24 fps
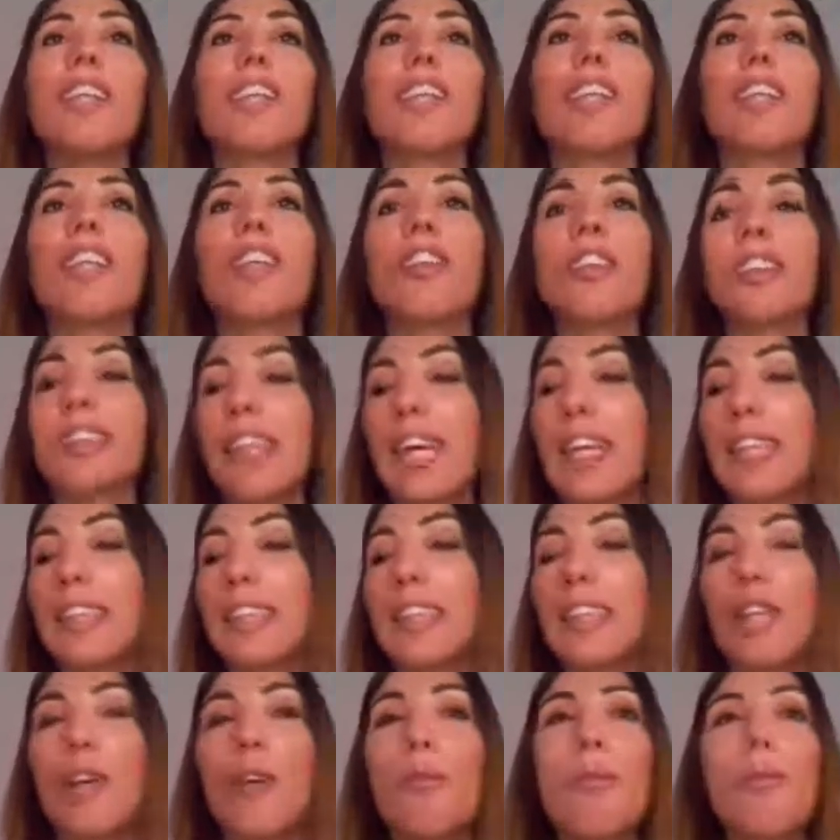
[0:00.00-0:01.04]
you can always
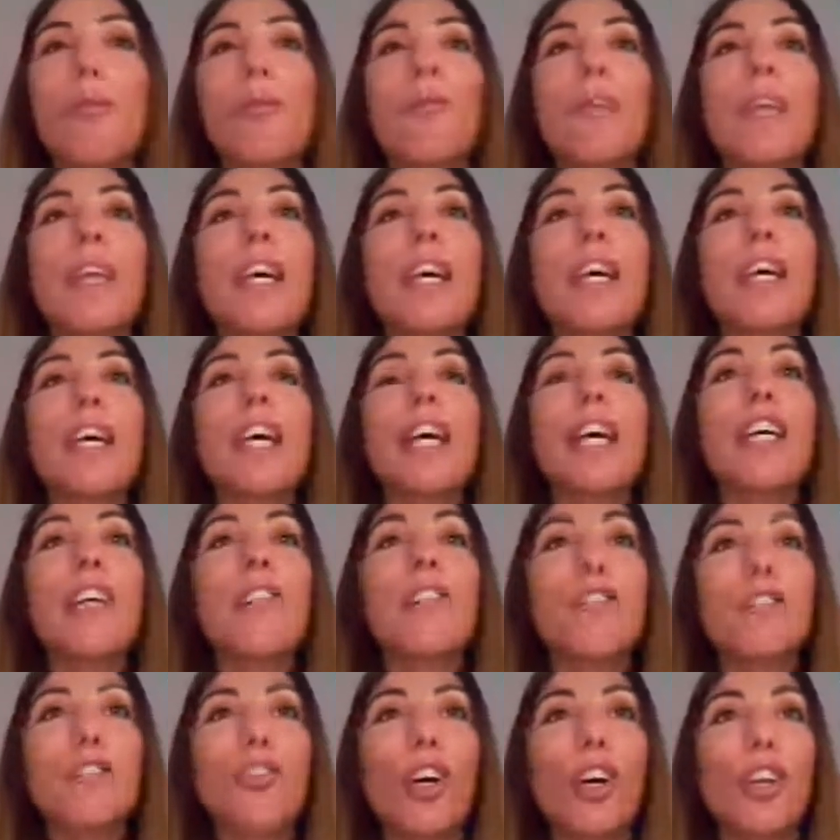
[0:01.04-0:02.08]
ask.
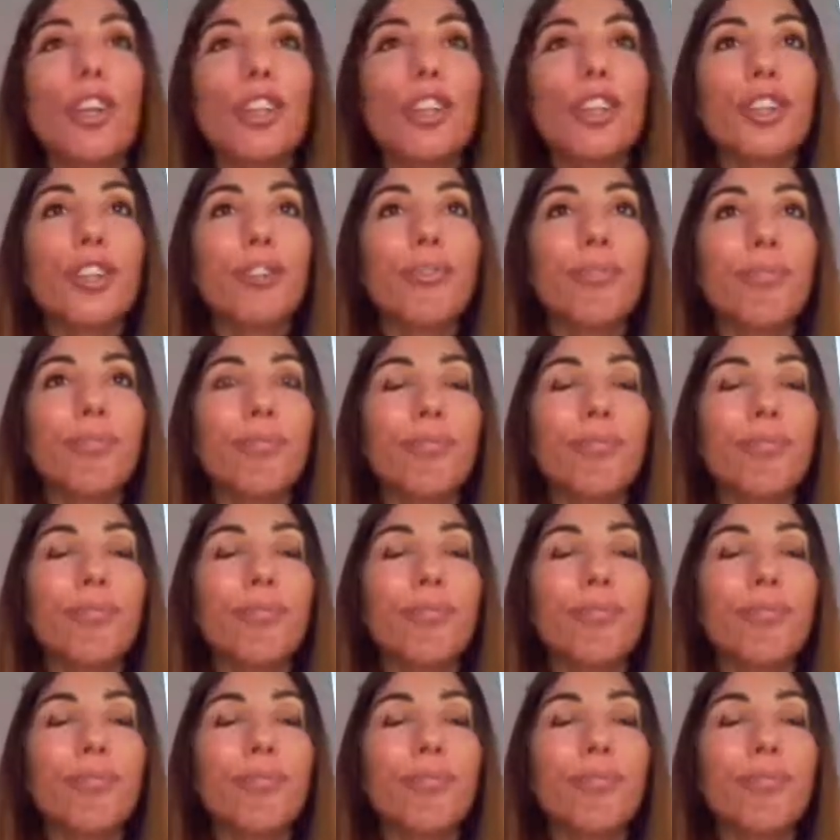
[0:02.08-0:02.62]
If not,